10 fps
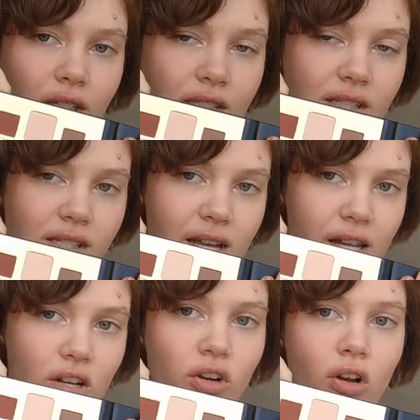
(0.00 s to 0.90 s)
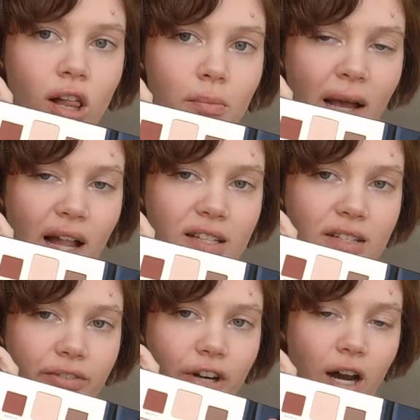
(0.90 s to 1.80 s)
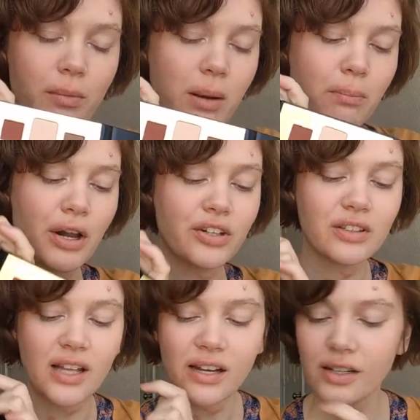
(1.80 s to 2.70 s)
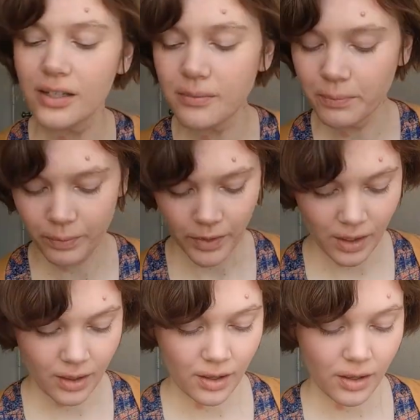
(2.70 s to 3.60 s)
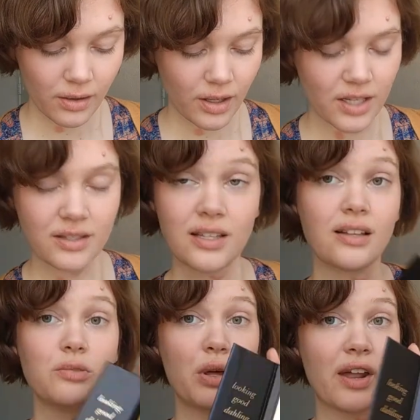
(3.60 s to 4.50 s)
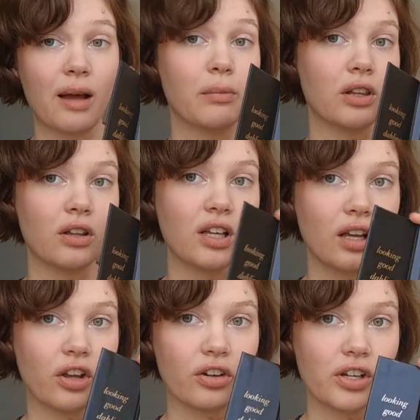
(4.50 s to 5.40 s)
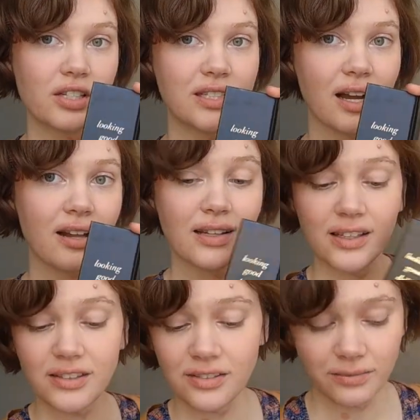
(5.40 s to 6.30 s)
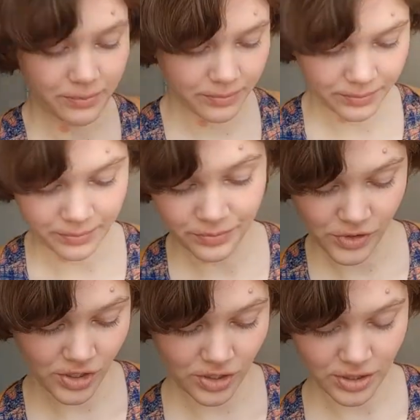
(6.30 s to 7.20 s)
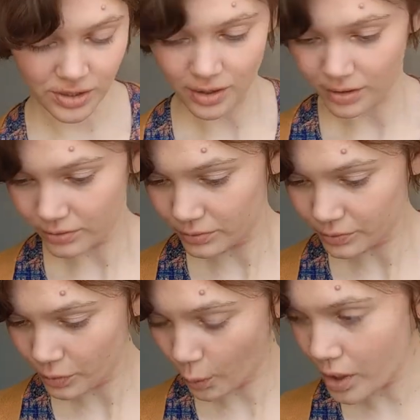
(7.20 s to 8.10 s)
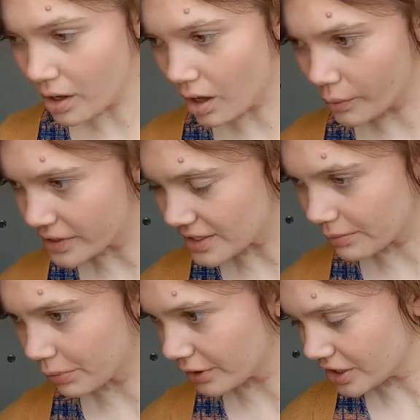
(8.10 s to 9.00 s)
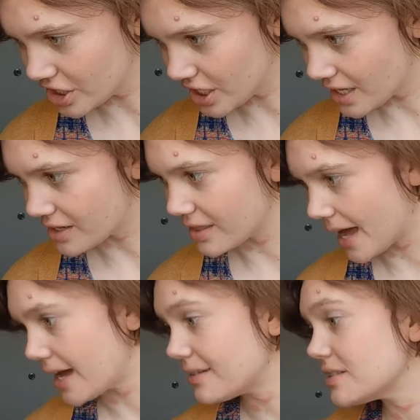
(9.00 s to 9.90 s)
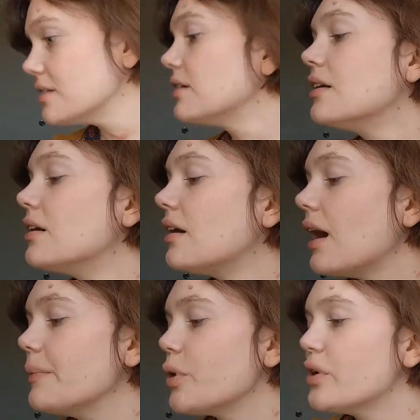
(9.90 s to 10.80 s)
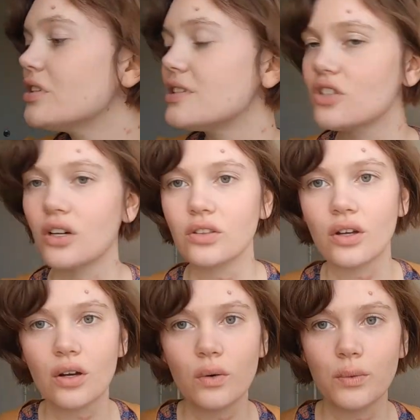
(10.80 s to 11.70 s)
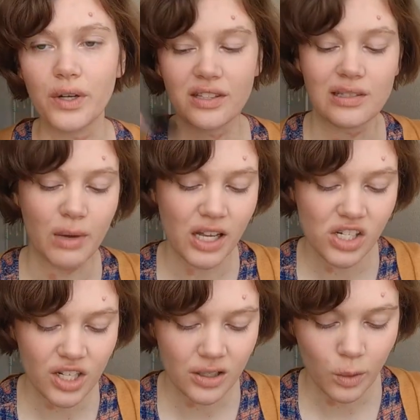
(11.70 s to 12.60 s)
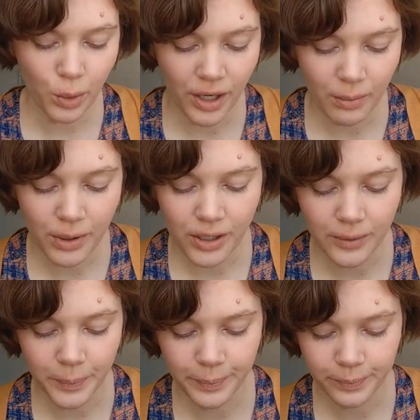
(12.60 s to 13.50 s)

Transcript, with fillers: this Teddy Girl palette from Butter London. It tells me that I'm looking good, darling. So we always appreciate that. I'm going to start though with some eyeshadow primer.